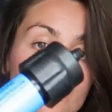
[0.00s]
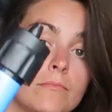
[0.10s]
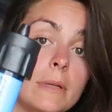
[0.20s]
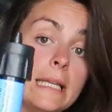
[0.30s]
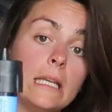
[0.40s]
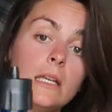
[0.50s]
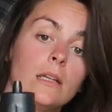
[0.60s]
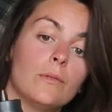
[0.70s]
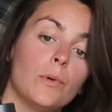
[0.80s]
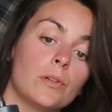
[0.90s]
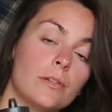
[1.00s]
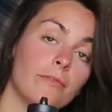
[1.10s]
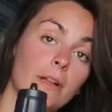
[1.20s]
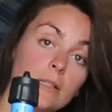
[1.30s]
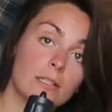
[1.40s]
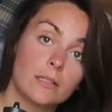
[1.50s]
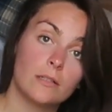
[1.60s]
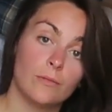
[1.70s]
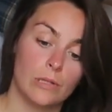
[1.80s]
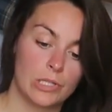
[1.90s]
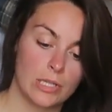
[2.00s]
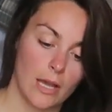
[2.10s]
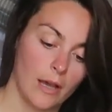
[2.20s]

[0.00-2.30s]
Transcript: mini water filter, which